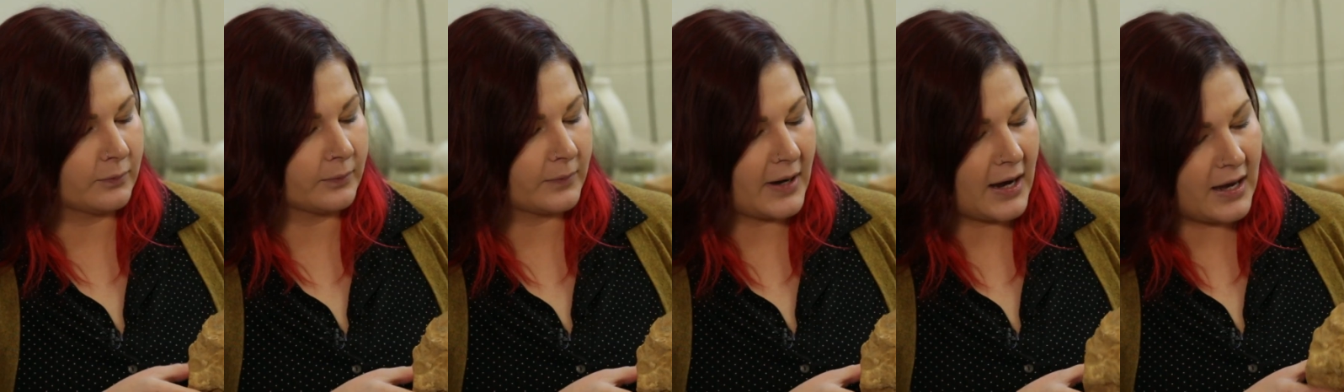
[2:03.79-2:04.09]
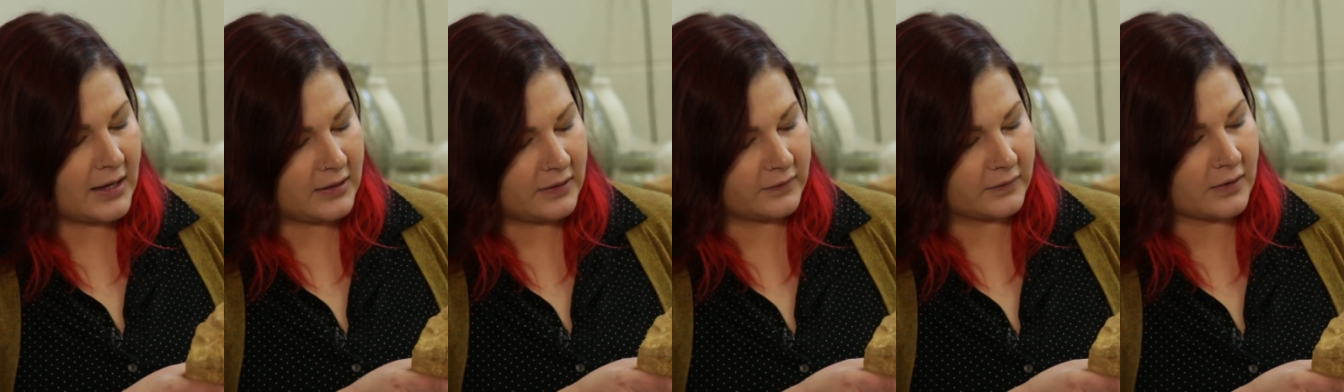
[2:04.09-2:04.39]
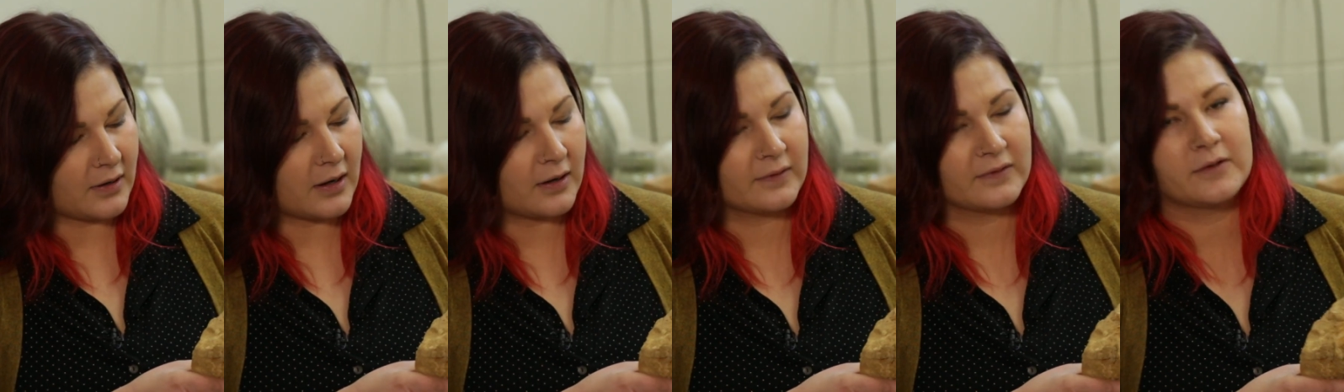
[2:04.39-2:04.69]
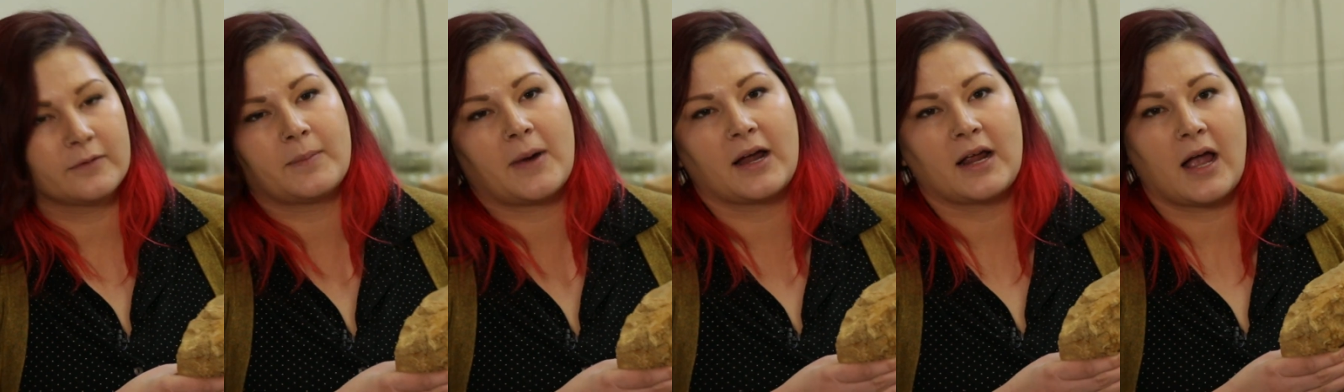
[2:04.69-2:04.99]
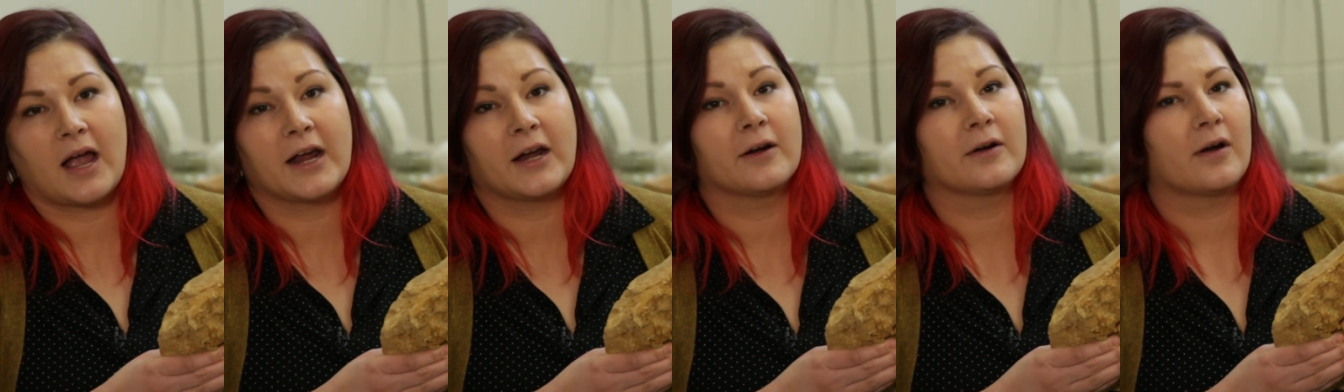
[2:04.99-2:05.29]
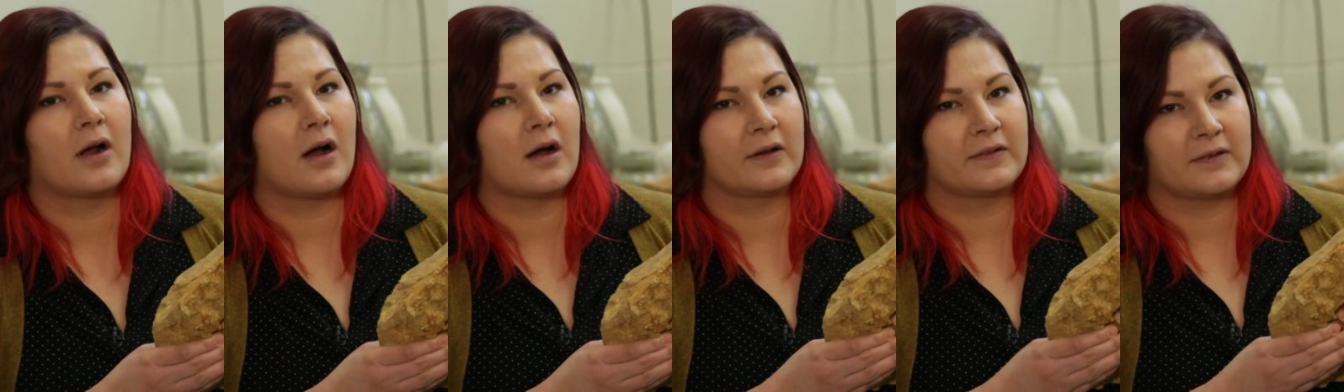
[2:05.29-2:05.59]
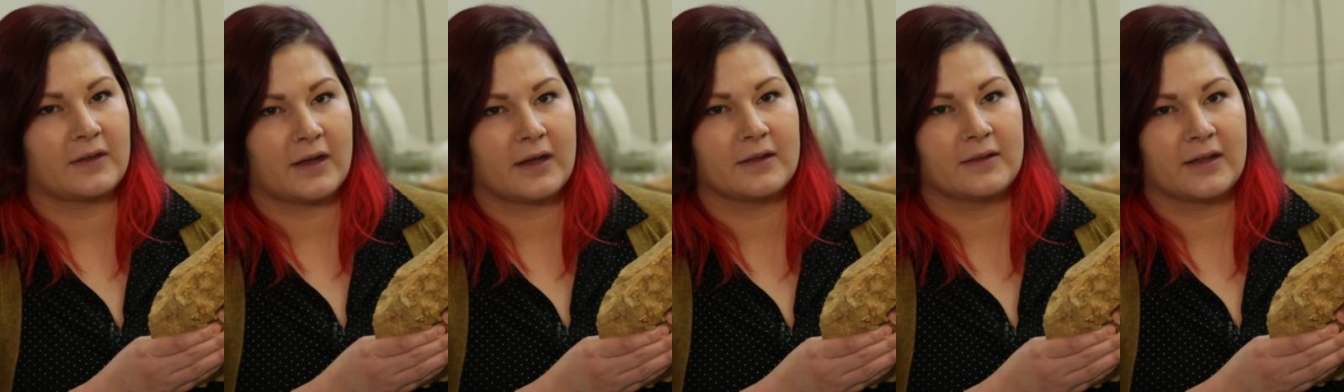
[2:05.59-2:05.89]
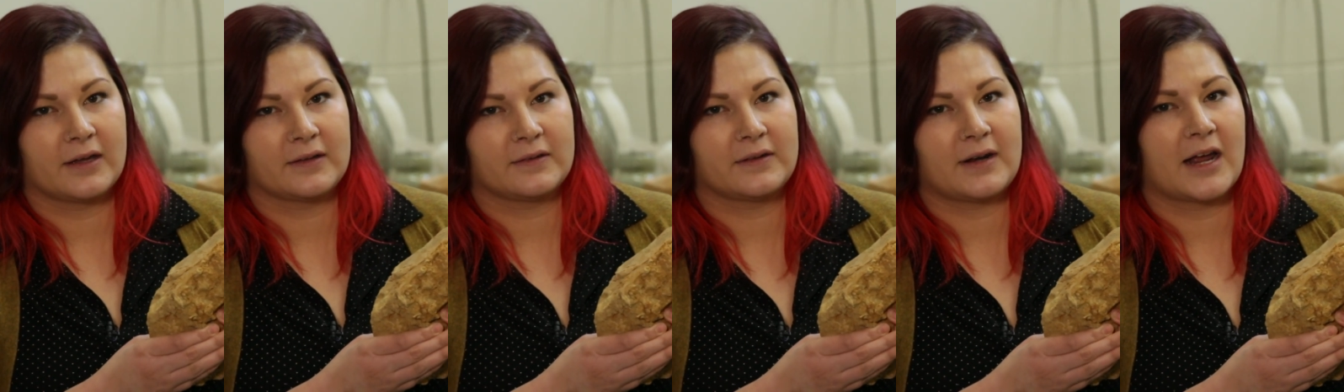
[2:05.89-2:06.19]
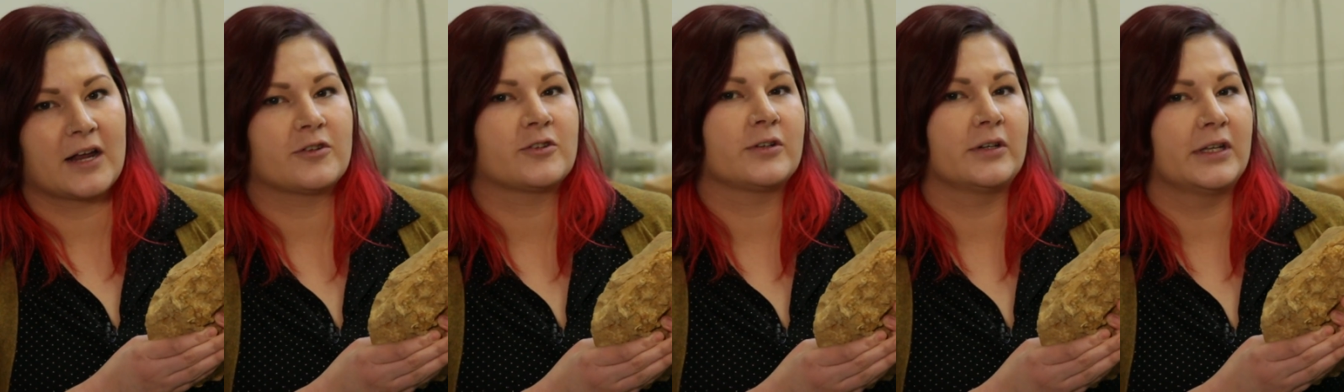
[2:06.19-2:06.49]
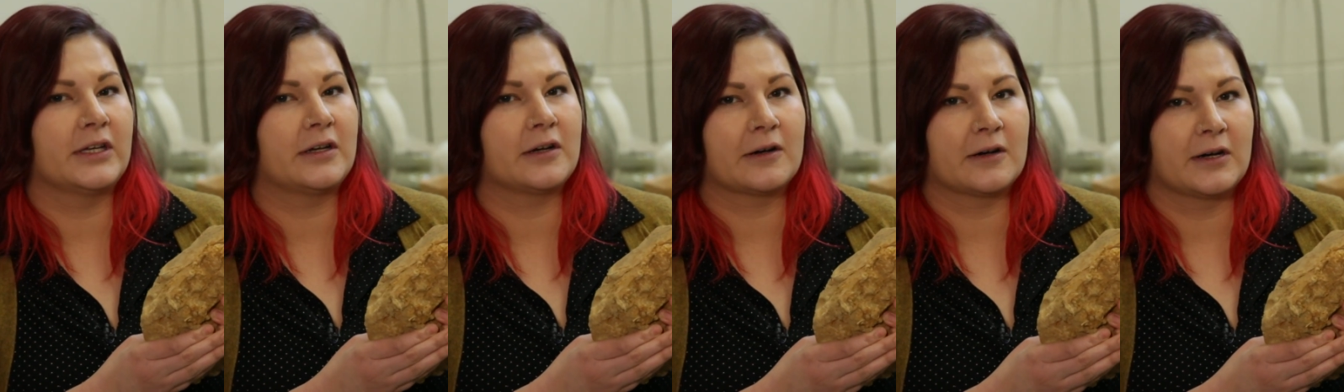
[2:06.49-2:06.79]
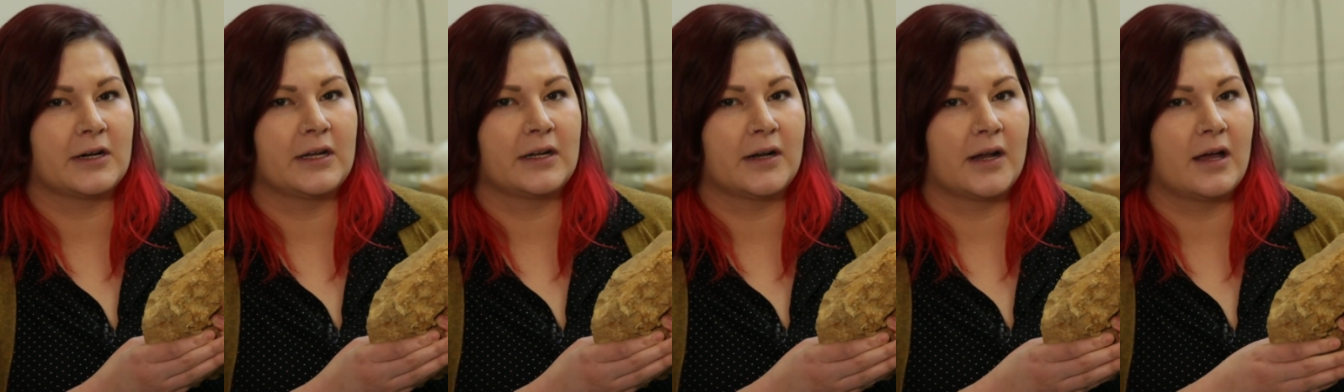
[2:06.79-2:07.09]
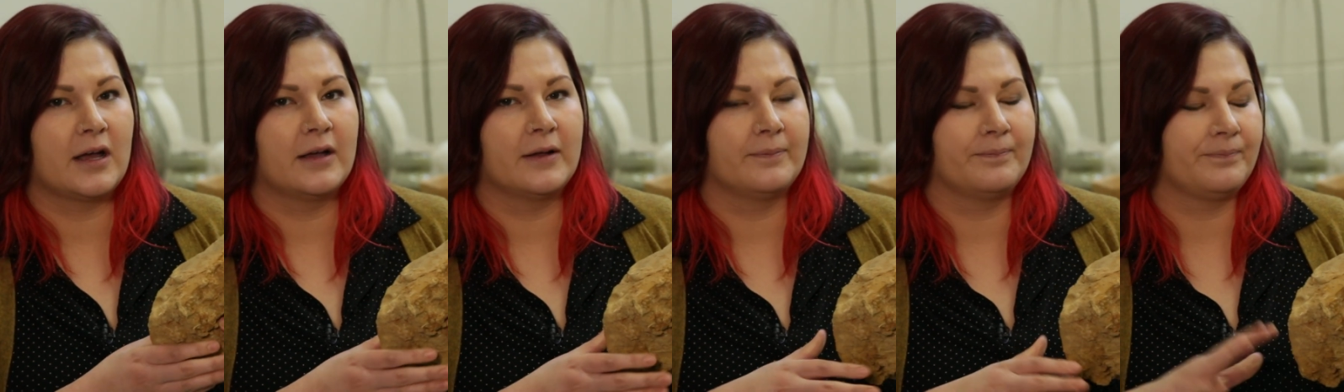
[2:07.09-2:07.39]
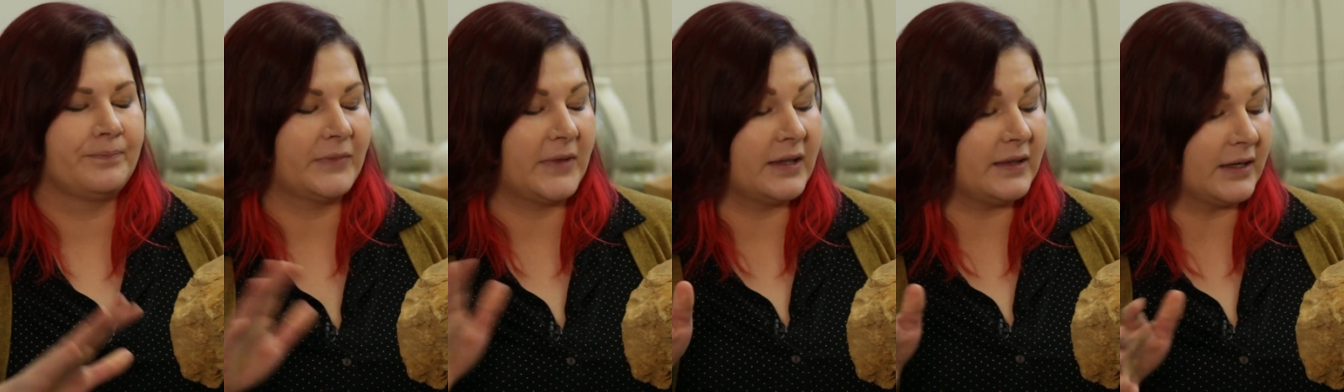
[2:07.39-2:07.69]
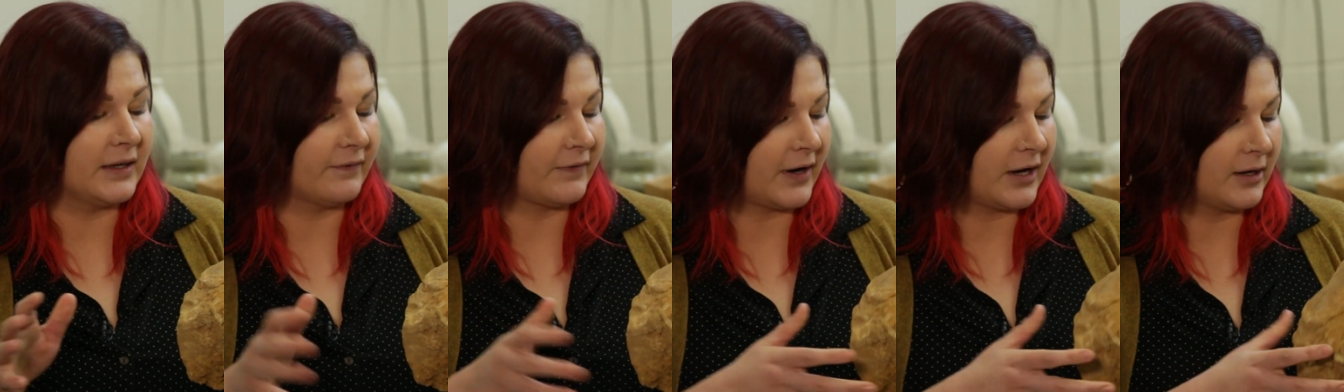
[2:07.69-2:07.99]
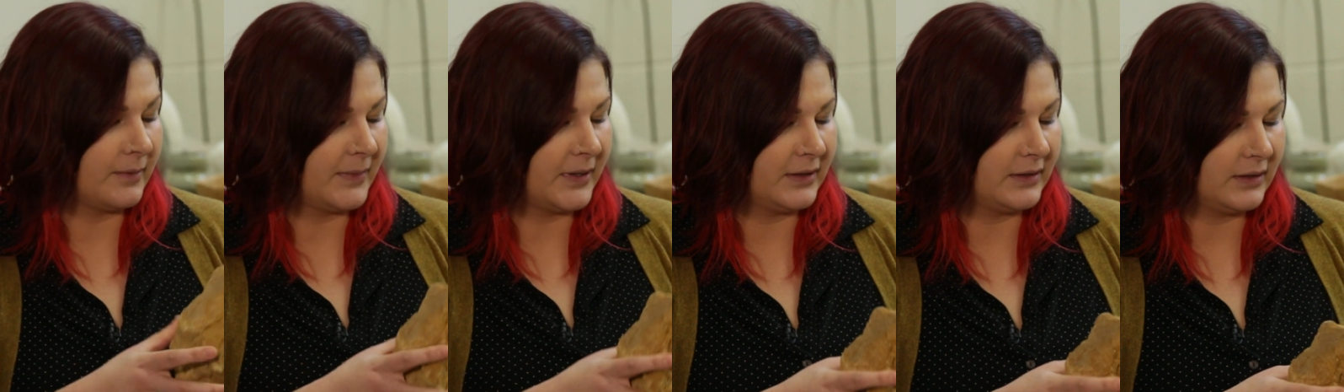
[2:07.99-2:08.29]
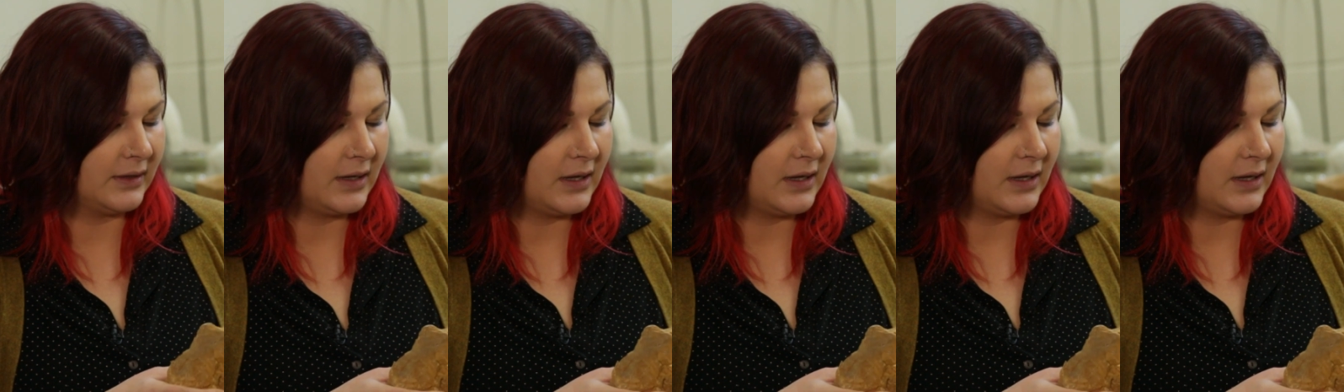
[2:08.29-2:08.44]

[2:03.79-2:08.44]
red is caused by iron oxide that's naturally occurring in the environment.